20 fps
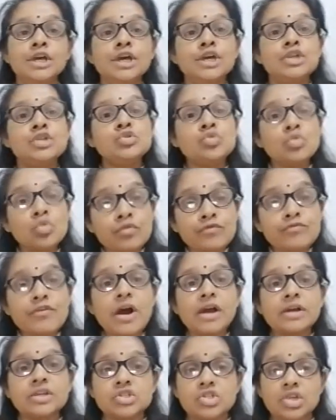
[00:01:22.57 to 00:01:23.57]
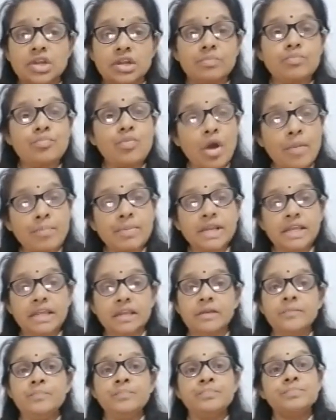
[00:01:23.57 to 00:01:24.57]
to function properly
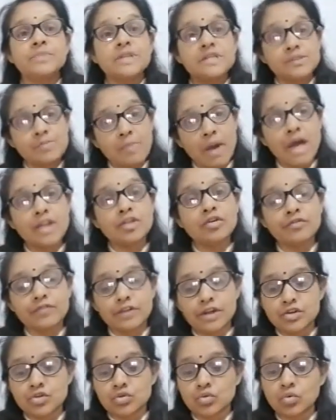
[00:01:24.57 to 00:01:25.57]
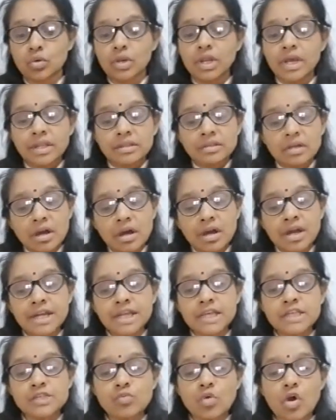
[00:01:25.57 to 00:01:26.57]
the span of control. Third is
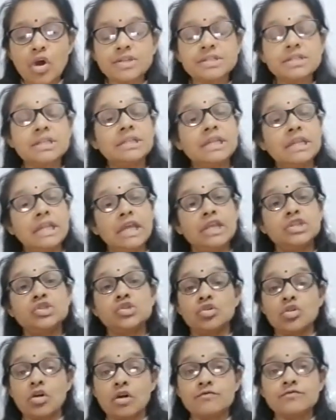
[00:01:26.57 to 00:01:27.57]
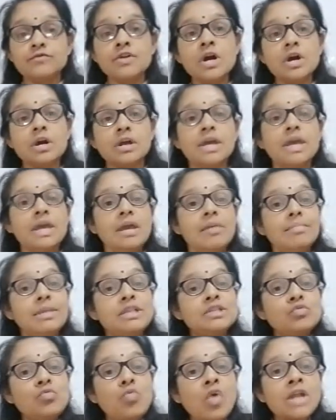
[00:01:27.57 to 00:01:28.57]
what? The nature of work. Means
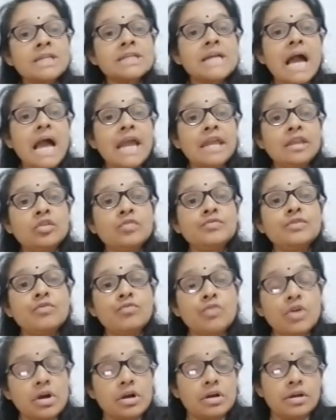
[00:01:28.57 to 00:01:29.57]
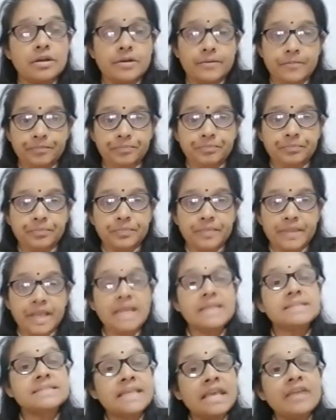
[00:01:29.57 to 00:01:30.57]
what kind of the work
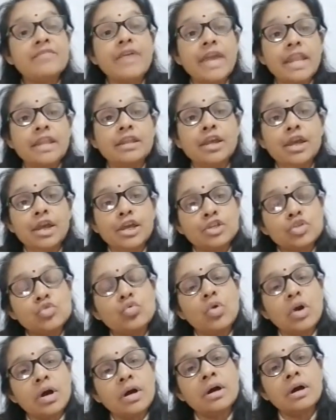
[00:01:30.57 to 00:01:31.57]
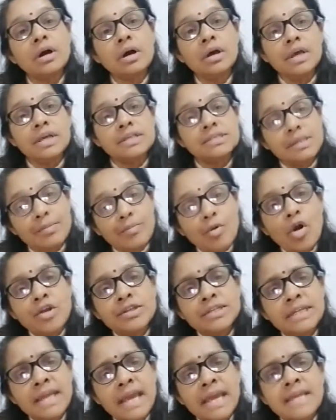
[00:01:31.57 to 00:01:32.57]
is given to a
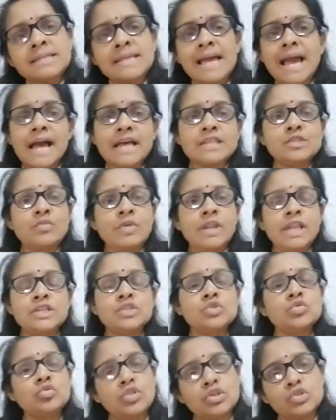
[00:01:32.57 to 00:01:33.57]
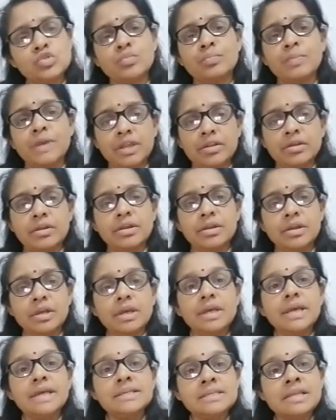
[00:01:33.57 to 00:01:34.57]
subordinate as well as to the superior.
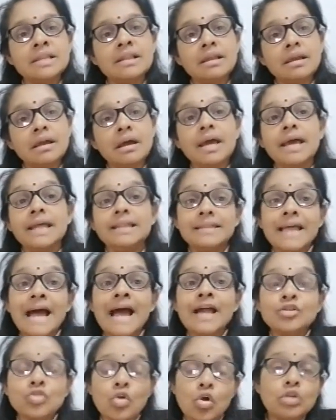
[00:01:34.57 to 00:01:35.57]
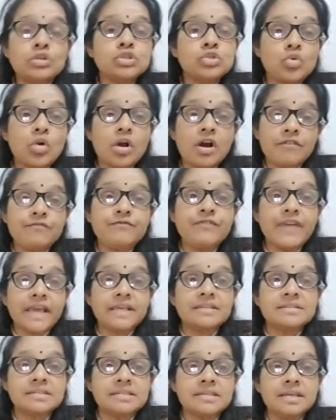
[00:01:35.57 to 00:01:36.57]
Is it clear? That also
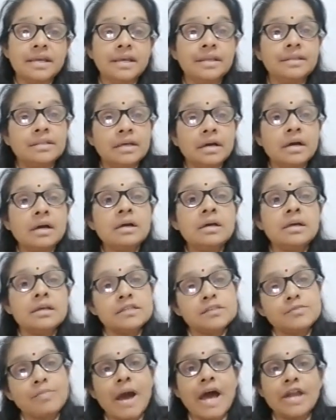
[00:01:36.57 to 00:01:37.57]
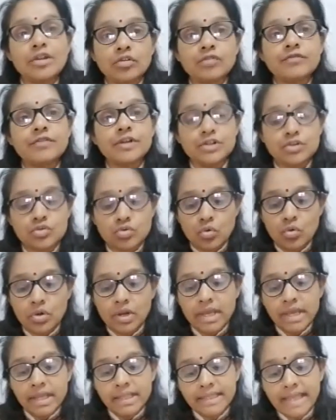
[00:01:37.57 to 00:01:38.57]
affects the span of control.
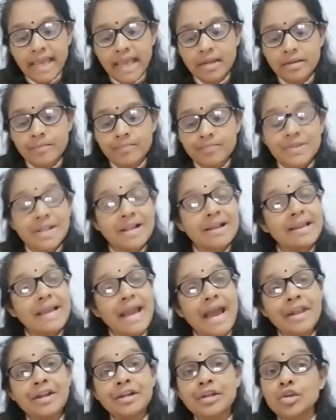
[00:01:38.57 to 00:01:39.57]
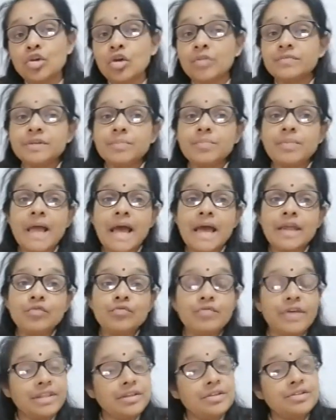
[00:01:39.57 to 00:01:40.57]
Then clarity of the plan,
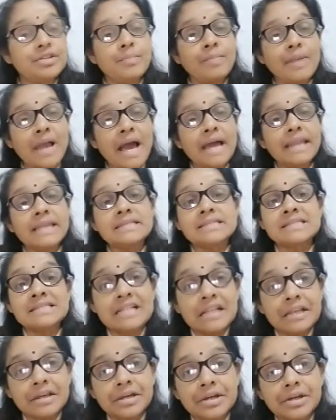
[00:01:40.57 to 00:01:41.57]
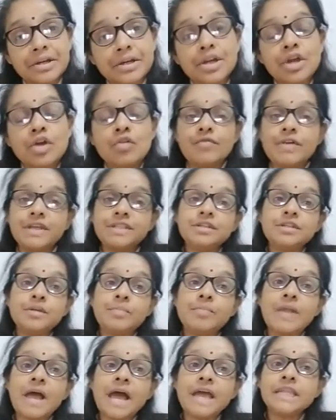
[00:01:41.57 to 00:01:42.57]
whether the plan is clear, whether the
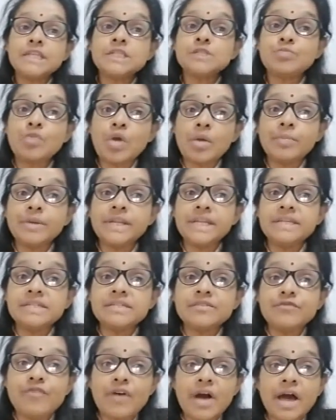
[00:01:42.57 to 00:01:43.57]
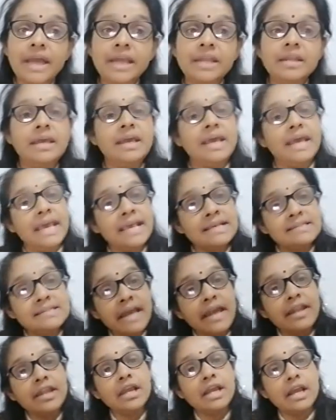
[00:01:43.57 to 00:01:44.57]
plan is properly defined, is there
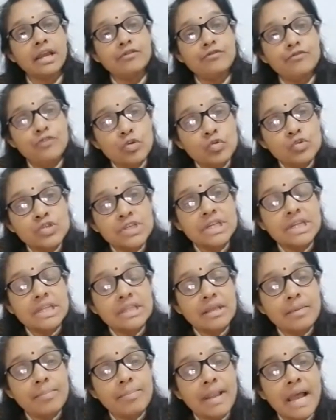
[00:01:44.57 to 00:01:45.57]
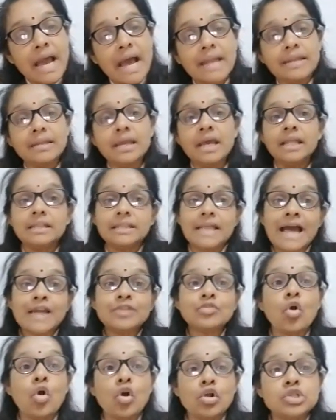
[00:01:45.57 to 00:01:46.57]
any confusion in the plan, that
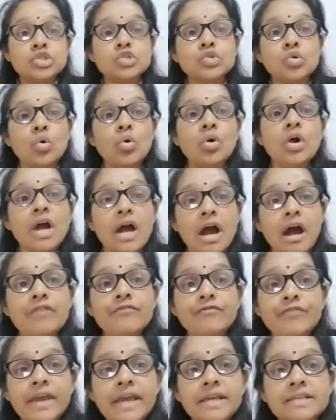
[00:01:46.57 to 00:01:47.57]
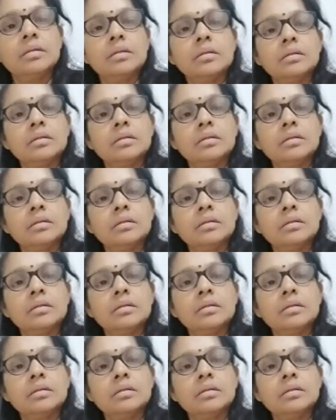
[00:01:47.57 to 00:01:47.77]
also affects.